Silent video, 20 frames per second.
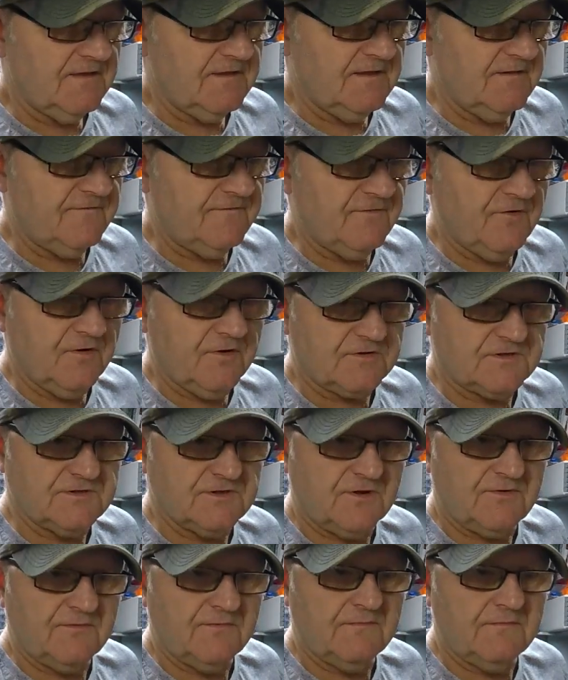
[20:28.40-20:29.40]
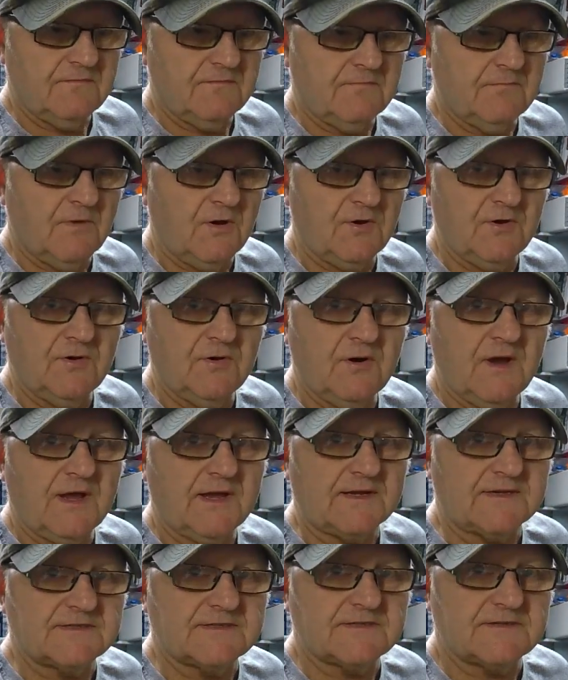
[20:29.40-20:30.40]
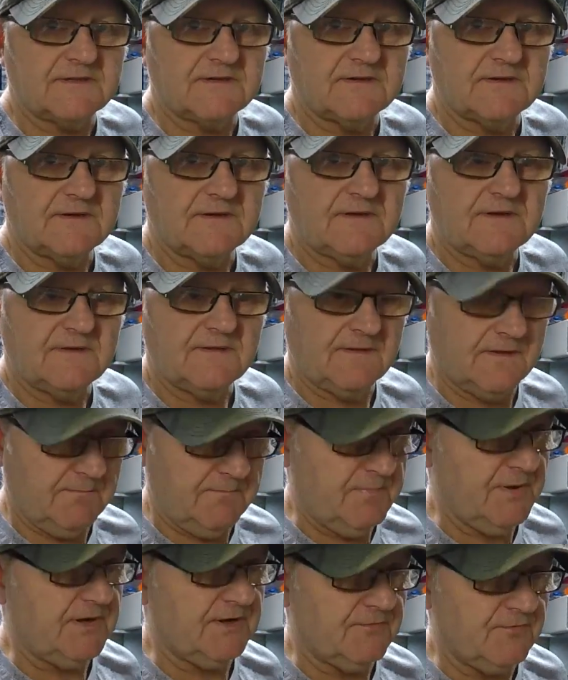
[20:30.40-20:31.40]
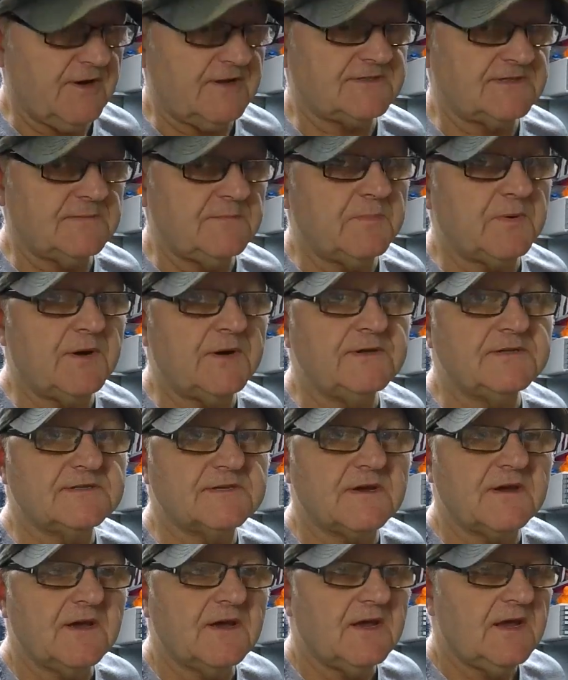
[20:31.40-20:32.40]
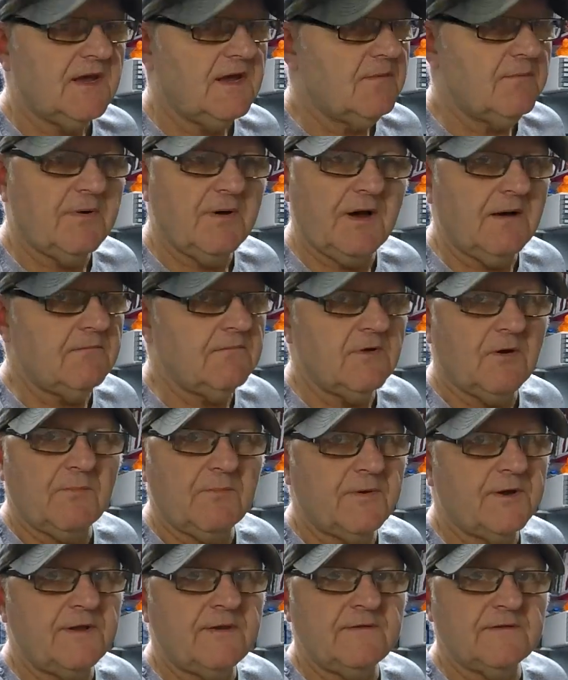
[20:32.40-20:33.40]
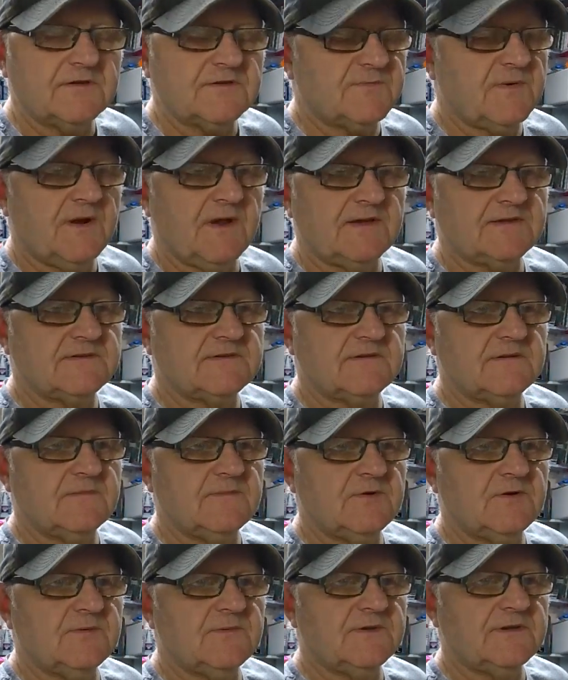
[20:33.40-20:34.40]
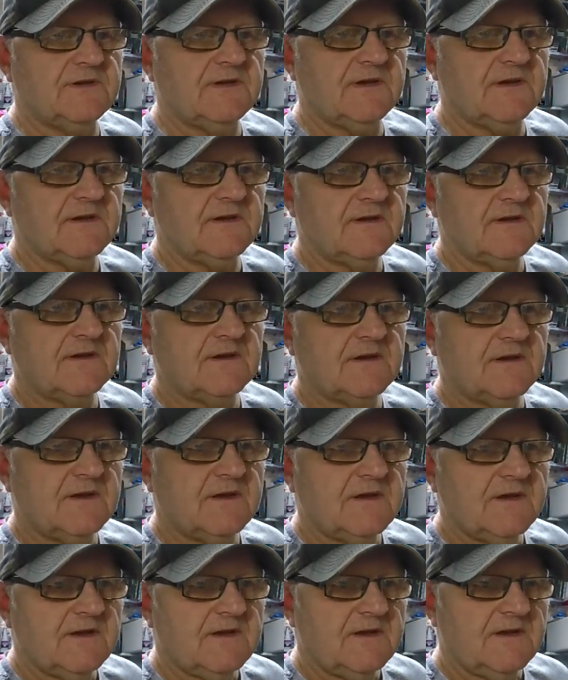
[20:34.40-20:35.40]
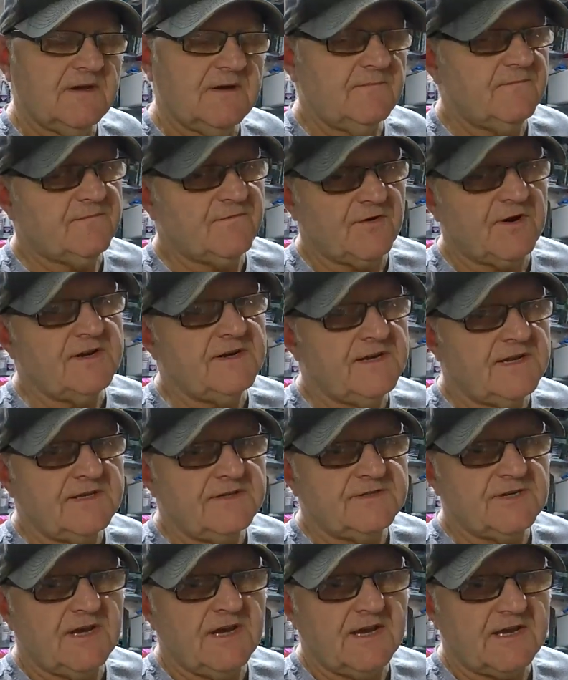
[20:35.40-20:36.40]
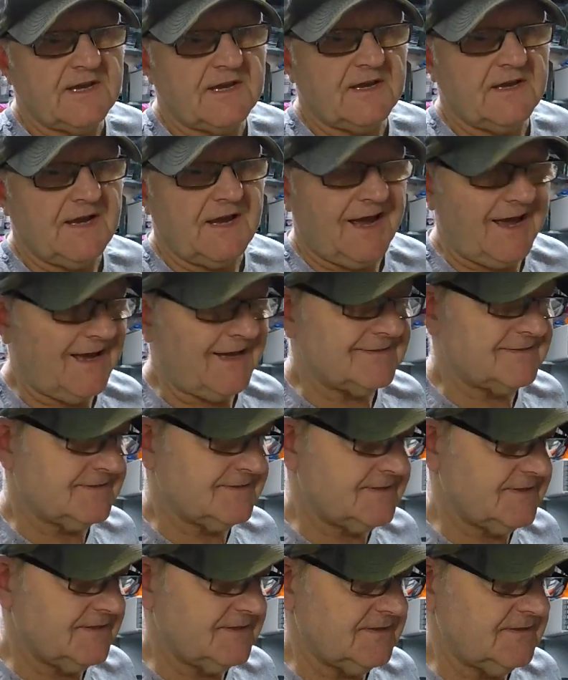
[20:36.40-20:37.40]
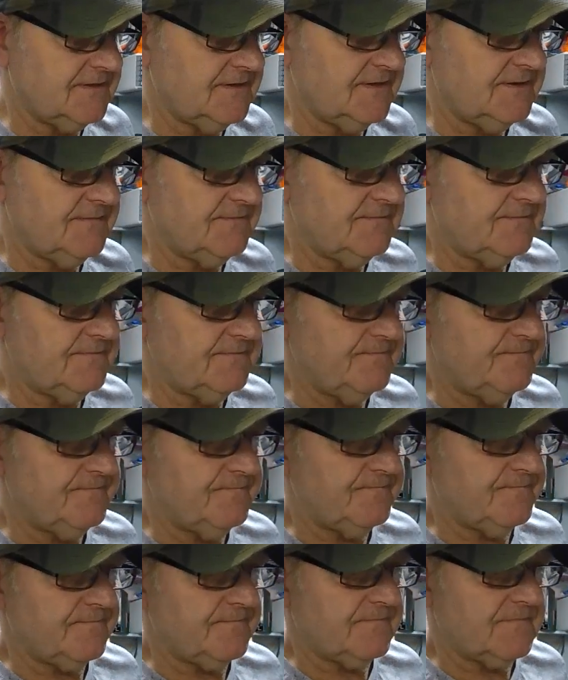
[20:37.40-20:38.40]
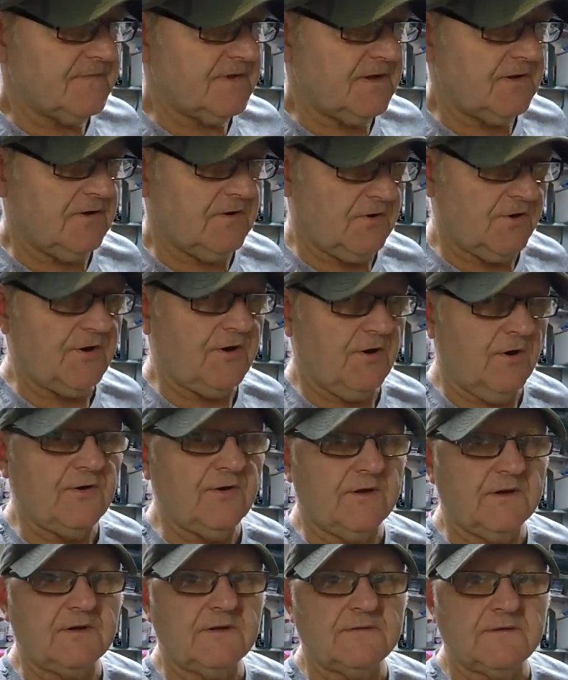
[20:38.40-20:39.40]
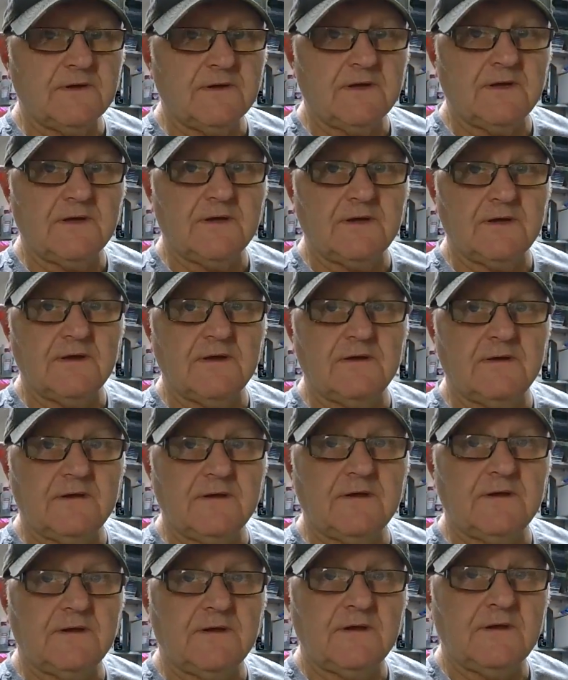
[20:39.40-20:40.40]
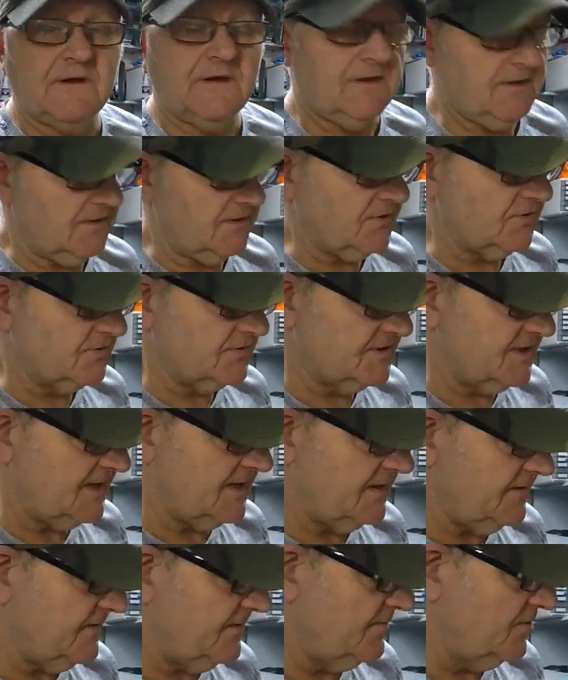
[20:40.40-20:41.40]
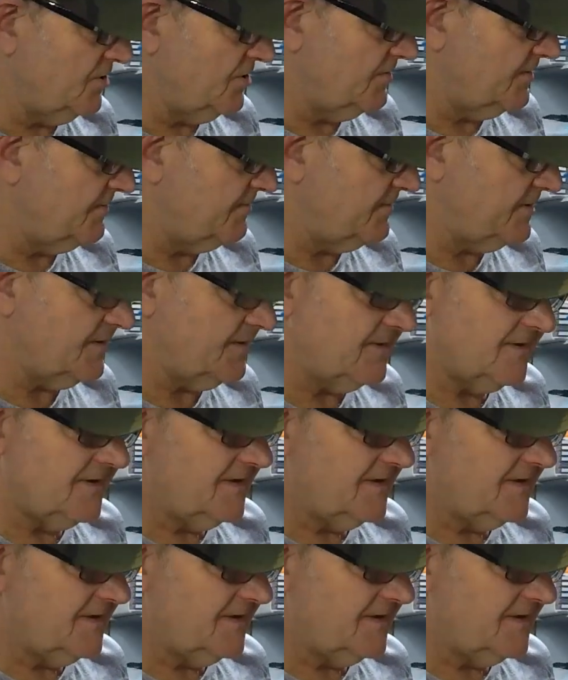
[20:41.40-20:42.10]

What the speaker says: Photon Mono X, the big resin printer, but I'm not paying those prices at the moment yet. 3D Jake has got it on a good deal at the moment, but